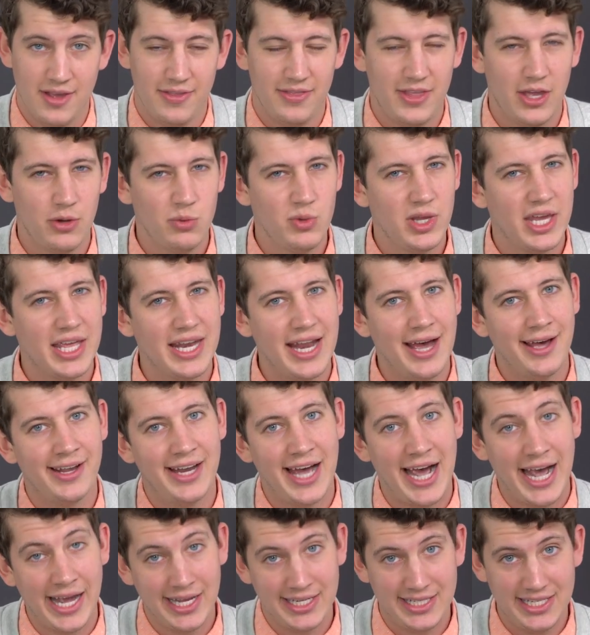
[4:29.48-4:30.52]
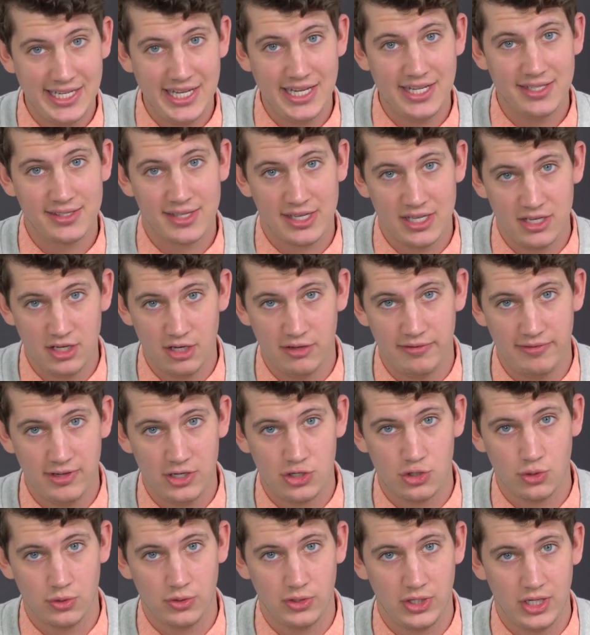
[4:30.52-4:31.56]
Then we can add IDs
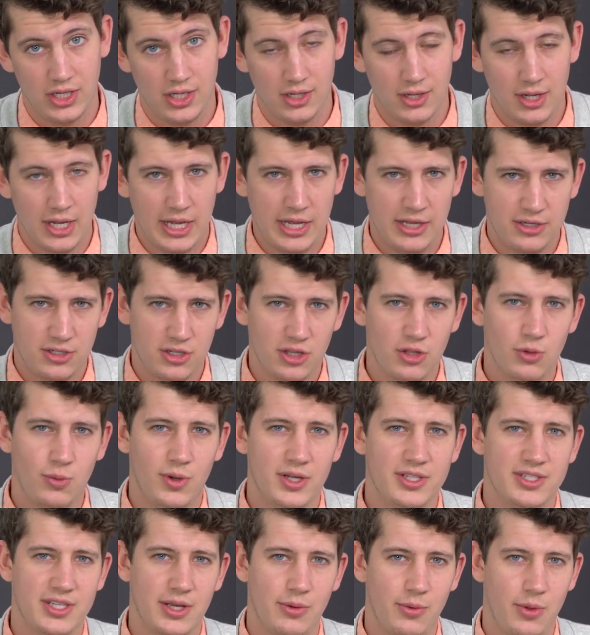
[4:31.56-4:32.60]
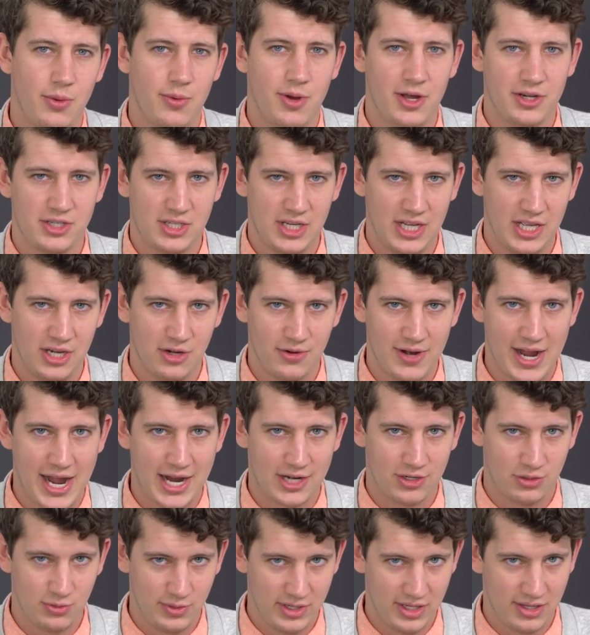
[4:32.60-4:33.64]
individually to the ones that we want to
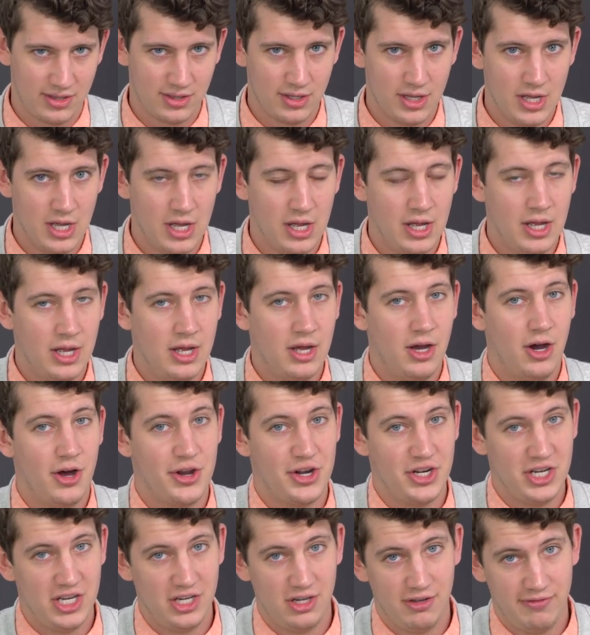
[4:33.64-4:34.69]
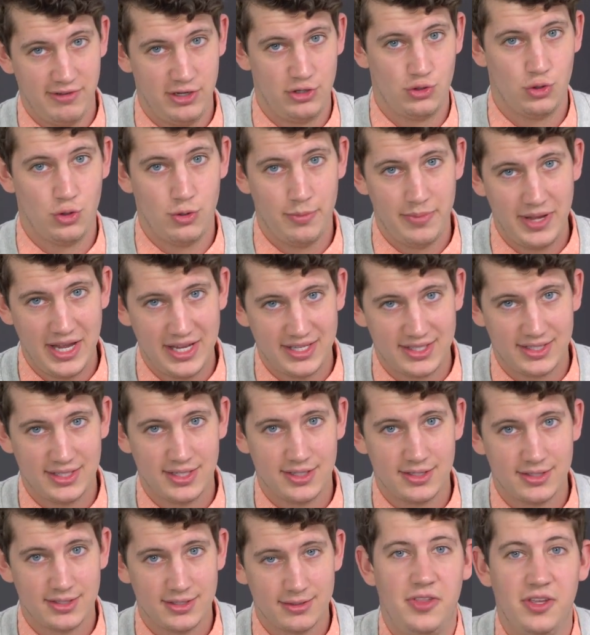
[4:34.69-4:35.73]
interact with on an individual
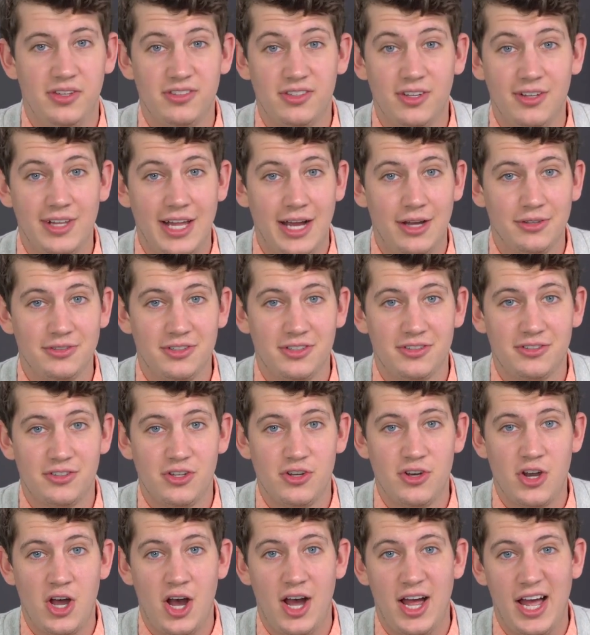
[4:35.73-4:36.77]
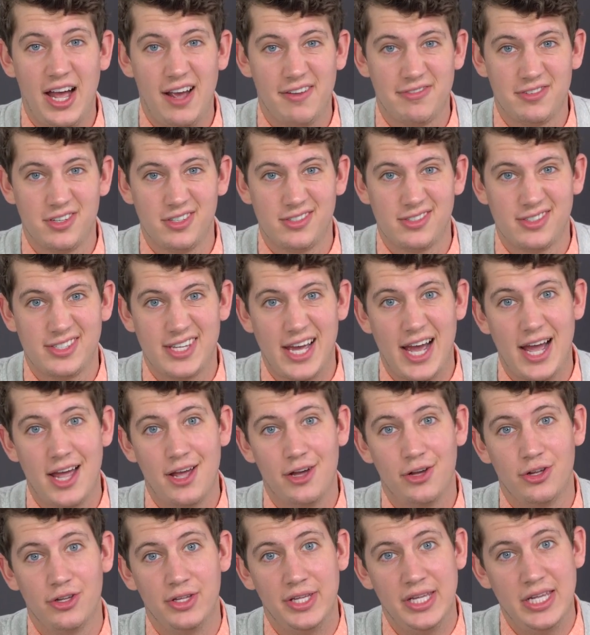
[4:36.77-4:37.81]
basis. This allows us to not have to
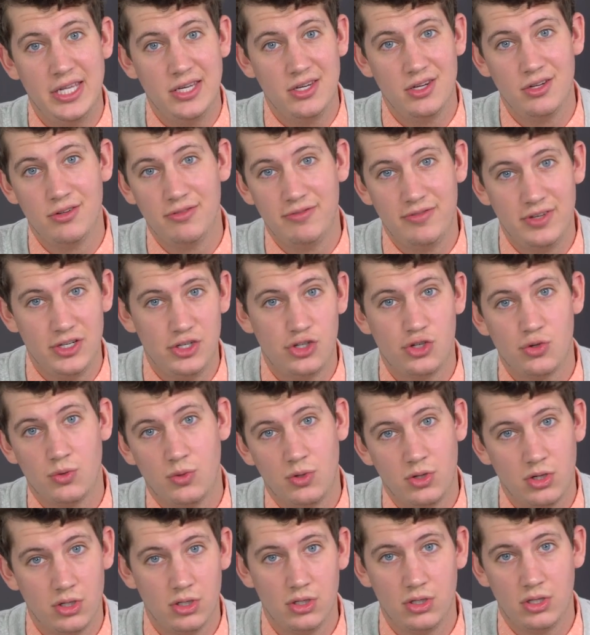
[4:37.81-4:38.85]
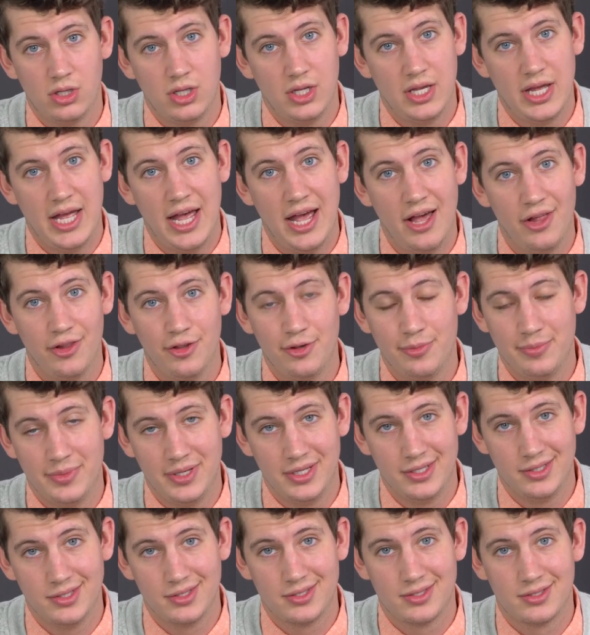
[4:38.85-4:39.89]
style individual
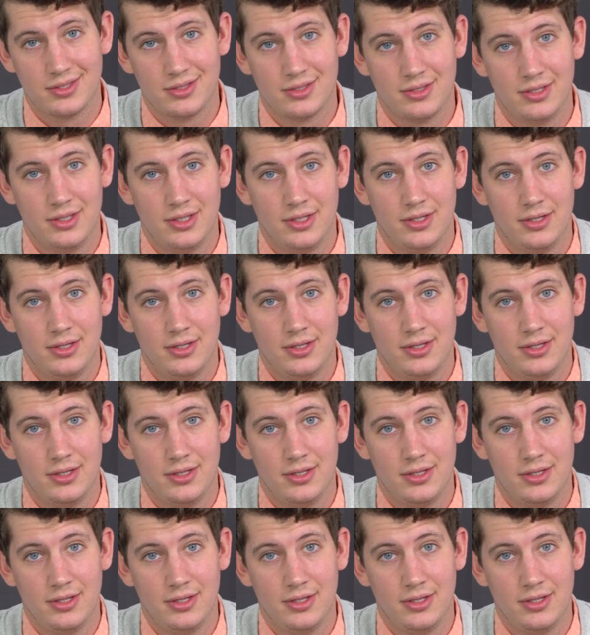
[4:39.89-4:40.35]
elements